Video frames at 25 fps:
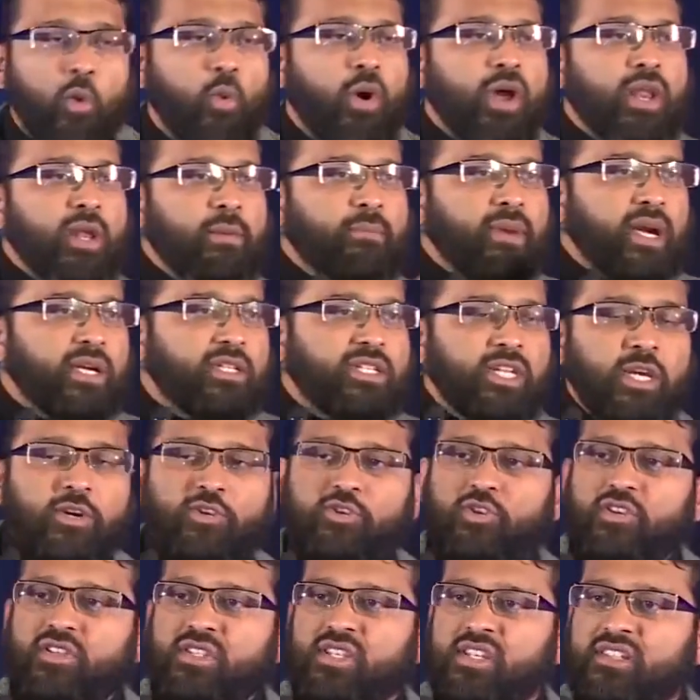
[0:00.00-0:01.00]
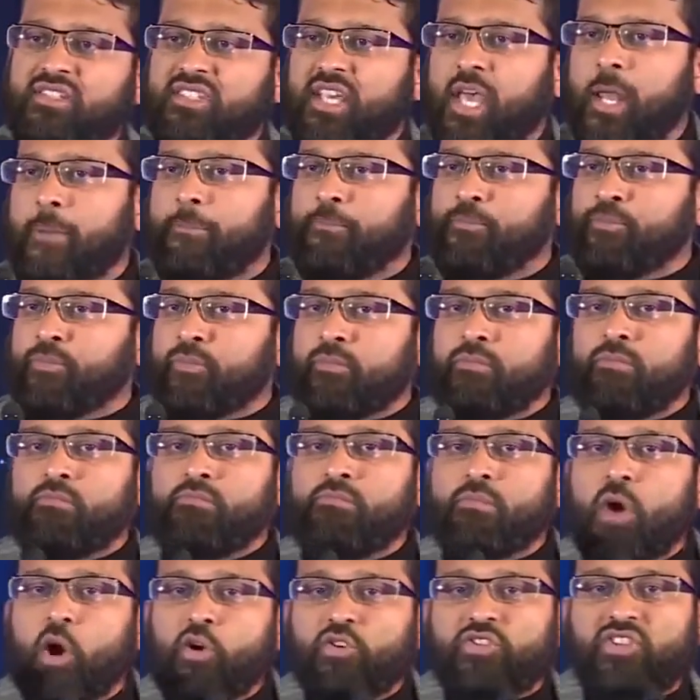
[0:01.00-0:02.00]
One of my teachers, he said,
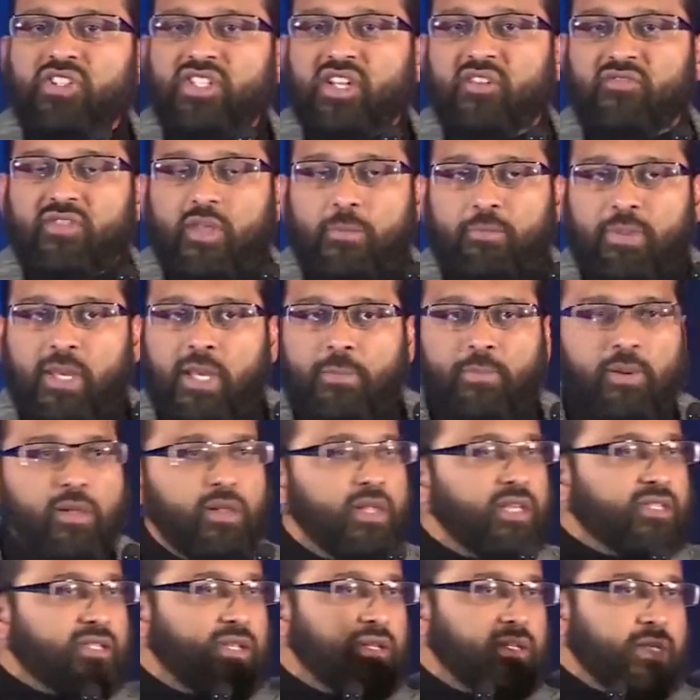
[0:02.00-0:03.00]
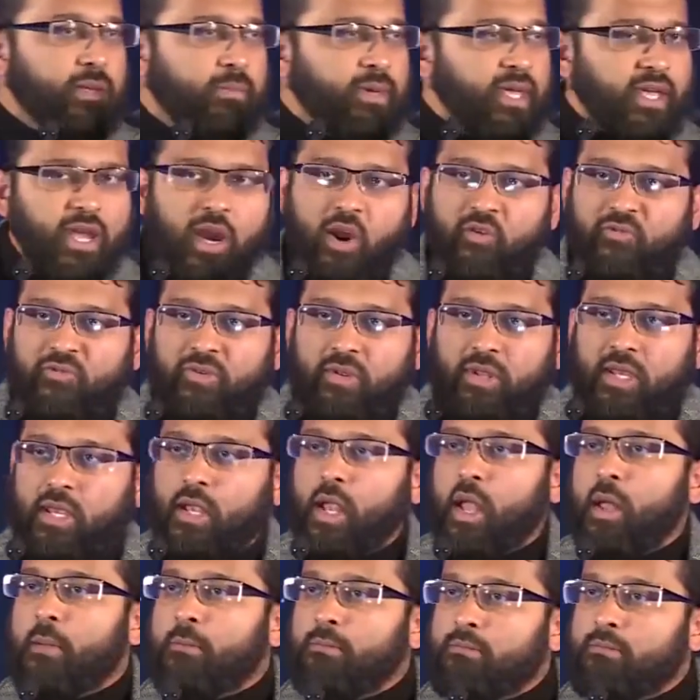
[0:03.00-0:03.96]
most of the people, listen to me carefully,